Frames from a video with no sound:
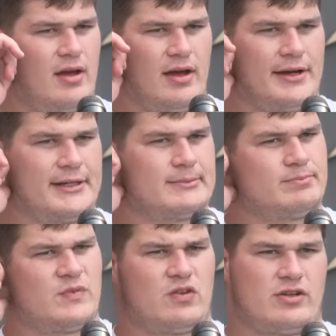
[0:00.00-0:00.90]
So
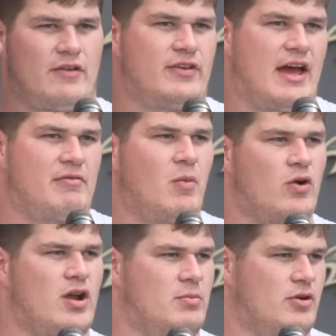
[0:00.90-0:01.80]
definitely having
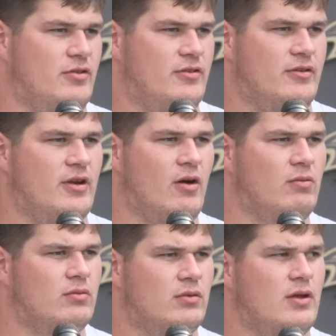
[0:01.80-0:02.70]
more numbers, you know,